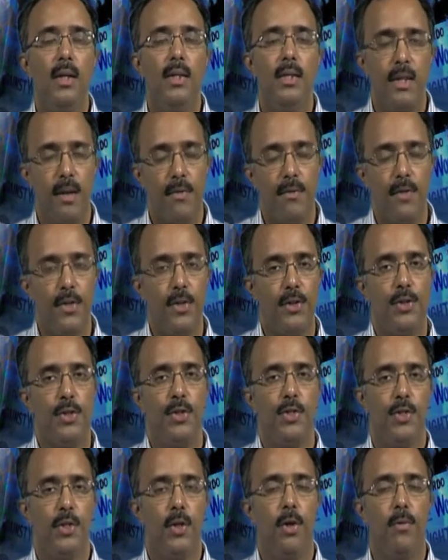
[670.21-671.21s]

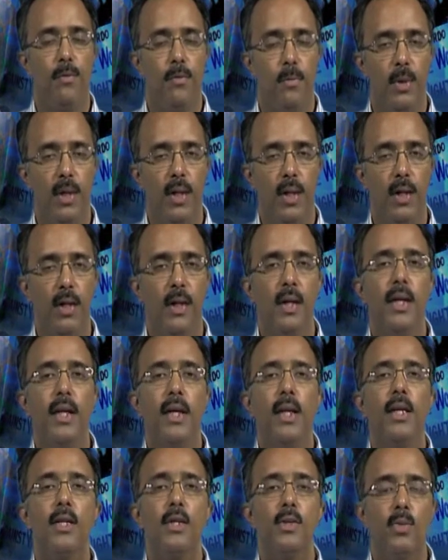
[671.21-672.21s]
definitions of work
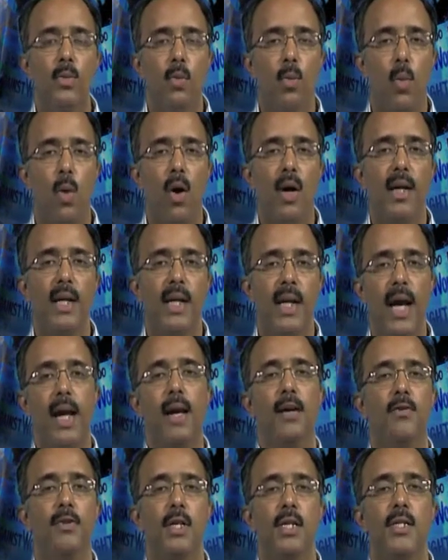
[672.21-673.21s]
is what
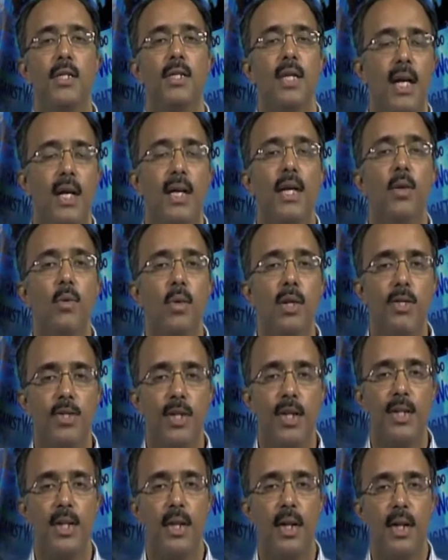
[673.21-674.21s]
characterizes unequal
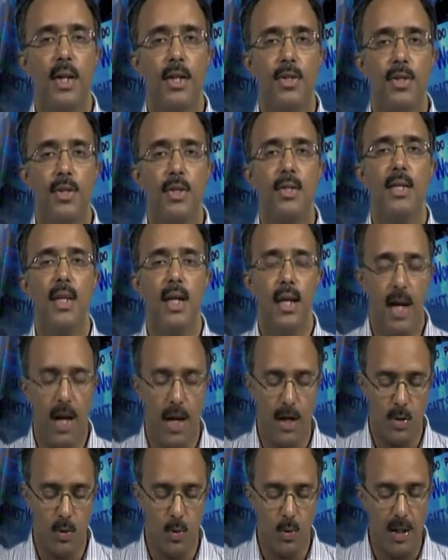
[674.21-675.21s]
gender relations
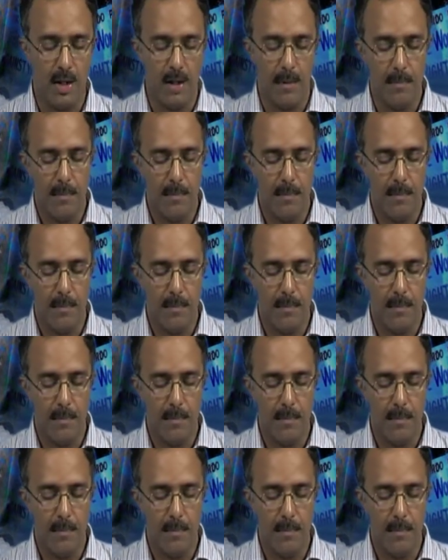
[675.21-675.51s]
as well.